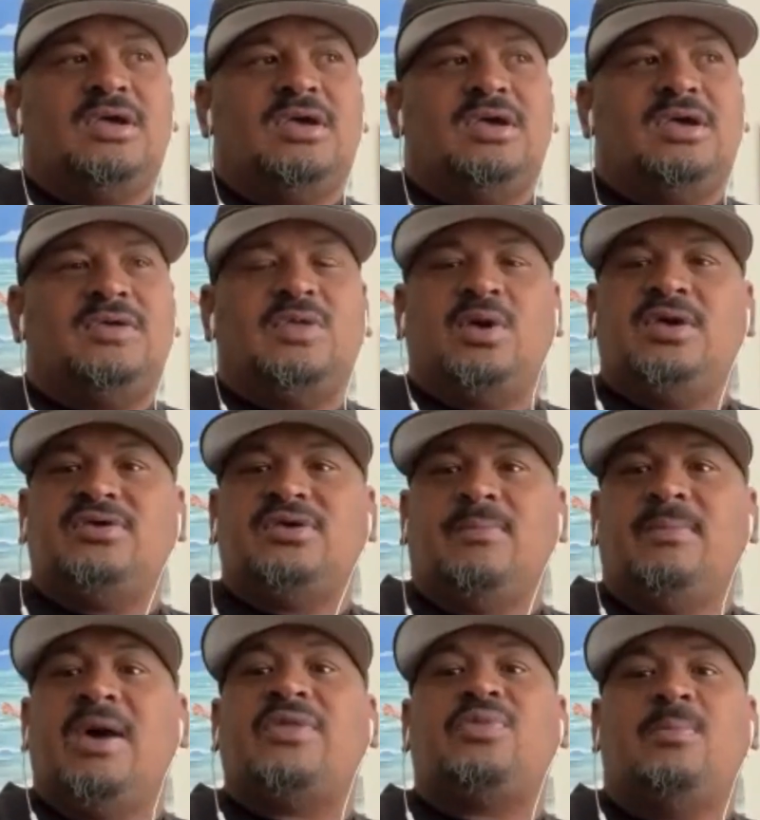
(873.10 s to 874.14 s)
either he's a
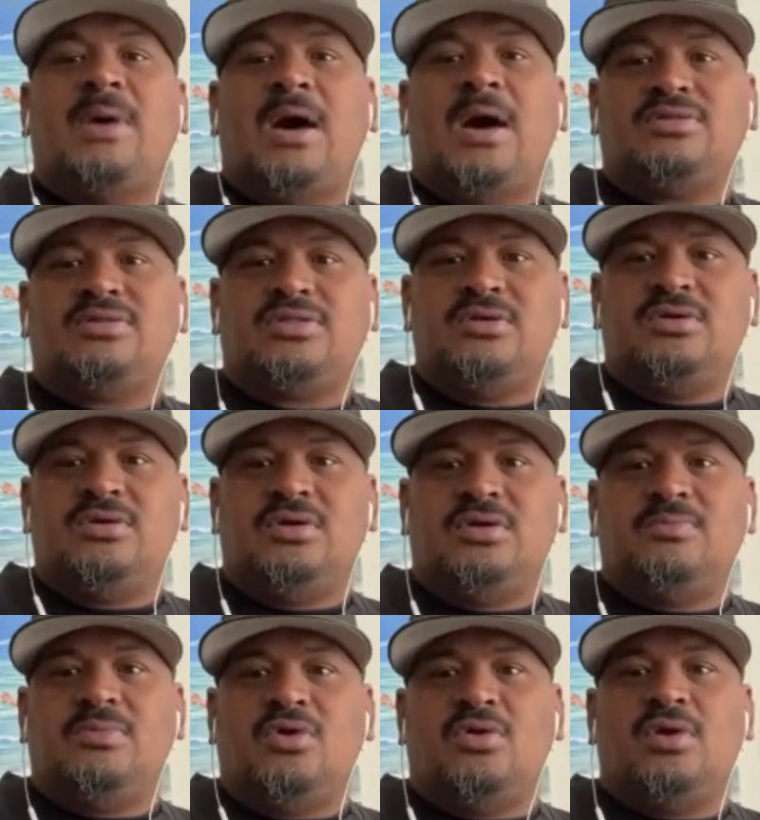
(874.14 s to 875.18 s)
meth mouth
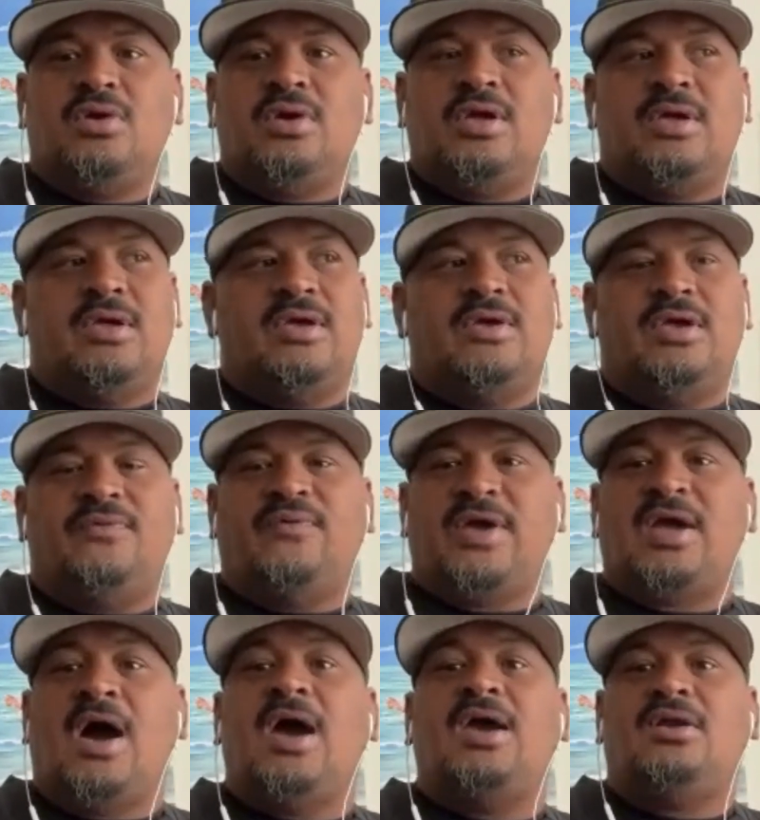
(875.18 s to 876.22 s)
or it's
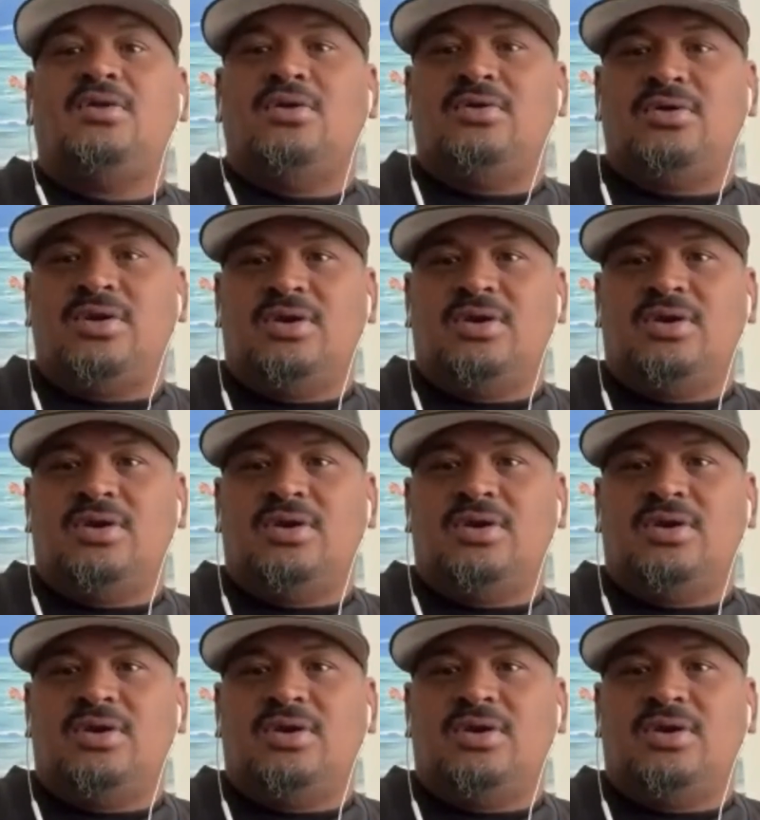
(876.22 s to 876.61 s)
like naedlo,